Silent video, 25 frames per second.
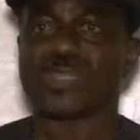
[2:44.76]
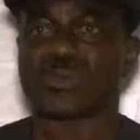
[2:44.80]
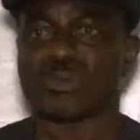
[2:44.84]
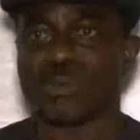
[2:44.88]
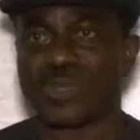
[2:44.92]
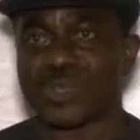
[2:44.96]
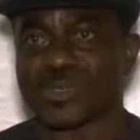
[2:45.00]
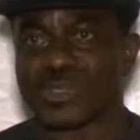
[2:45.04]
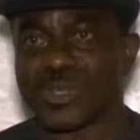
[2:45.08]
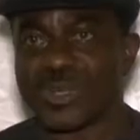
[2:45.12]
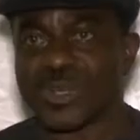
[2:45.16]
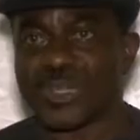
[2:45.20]

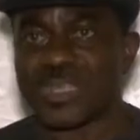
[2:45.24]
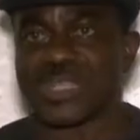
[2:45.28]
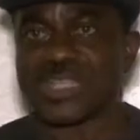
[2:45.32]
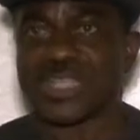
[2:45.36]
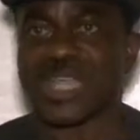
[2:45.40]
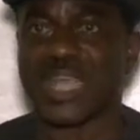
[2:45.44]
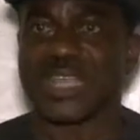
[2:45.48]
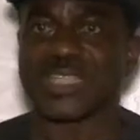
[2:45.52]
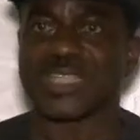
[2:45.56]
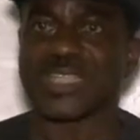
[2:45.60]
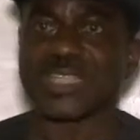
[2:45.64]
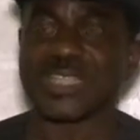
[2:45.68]
He
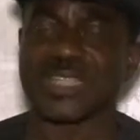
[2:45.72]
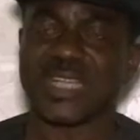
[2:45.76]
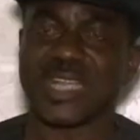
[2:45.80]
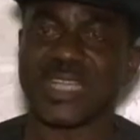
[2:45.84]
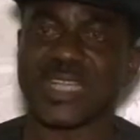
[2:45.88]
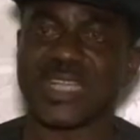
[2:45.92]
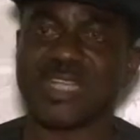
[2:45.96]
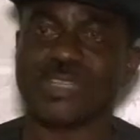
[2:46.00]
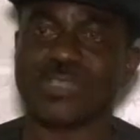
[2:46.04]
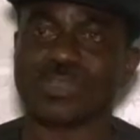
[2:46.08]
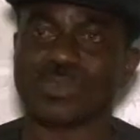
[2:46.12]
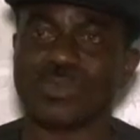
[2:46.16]
advises
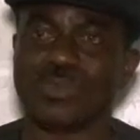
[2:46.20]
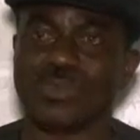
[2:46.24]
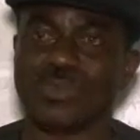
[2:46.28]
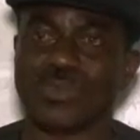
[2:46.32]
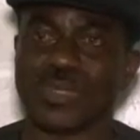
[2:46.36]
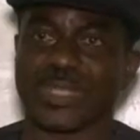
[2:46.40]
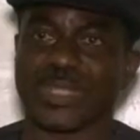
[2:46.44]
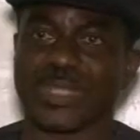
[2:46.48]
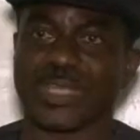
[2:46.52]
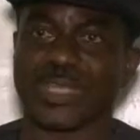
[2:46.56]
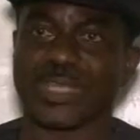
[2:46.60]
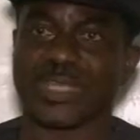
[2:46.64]
all
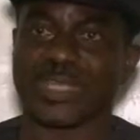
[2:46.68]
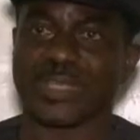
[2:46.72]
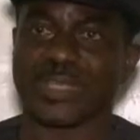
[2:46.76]
eligible